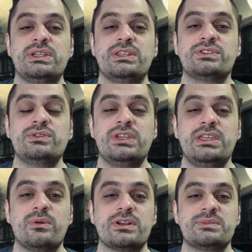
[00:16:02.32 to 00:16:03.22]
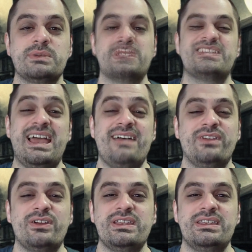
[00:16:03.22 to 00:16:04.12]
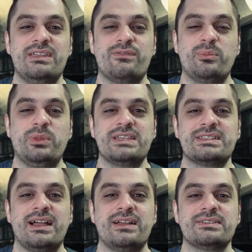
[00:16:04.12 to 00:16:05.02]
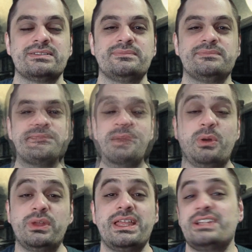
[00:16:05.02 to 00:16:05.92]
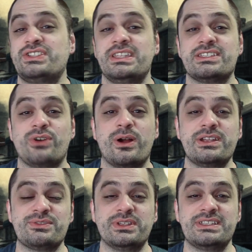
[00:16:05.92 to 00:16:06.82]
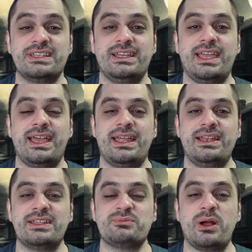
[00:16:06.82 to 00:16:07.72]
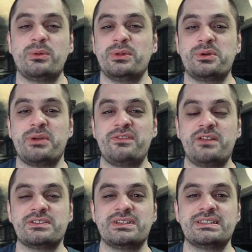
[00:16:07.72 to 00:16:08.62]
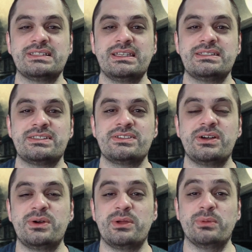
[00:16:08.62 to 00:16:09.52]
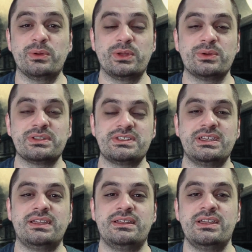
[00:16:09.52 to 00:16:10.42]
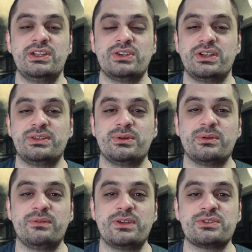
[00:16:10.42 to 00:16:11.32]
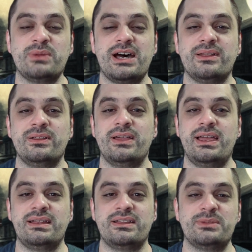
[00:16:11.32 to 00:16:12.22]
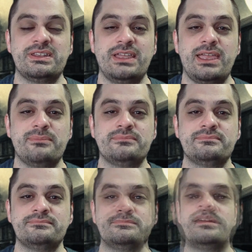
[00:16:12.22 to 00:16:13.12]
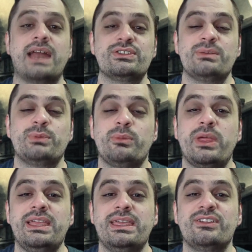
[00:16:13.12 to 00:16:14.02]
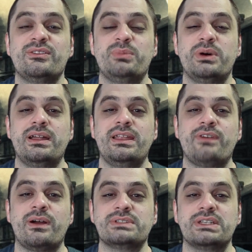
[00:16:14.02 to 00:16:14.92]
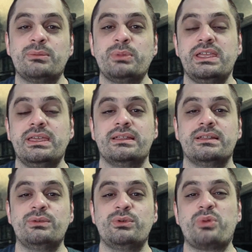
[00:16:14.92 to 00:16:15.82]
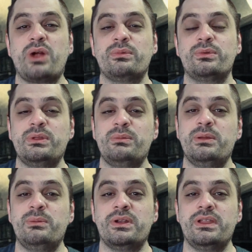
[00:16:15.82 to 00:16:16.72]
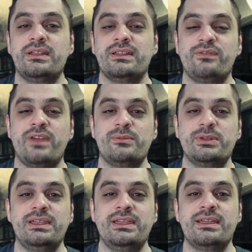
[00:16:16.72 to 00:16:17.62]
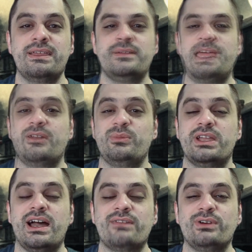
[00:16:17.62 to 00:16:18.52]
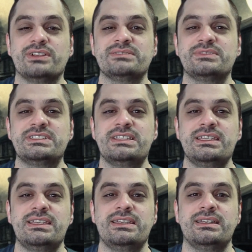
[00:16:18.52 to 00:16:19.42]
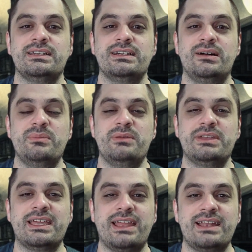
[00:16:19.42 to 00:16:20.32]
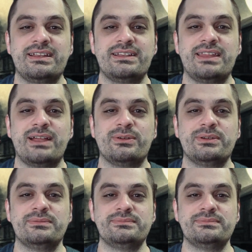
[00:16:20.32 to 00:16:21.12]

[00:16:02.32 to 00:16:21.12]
those two keywords because they have very different play styles. But really, I just think this art is really sick, and it's probably one of my favorites on this list, so it would be really cool to see it turn into an official model and come into the game. I don't typically play Guild, but if I was going to play Guild, it would probably be Perdita and the family, and it would be kind of awesome to see a Mimic get added into that crew.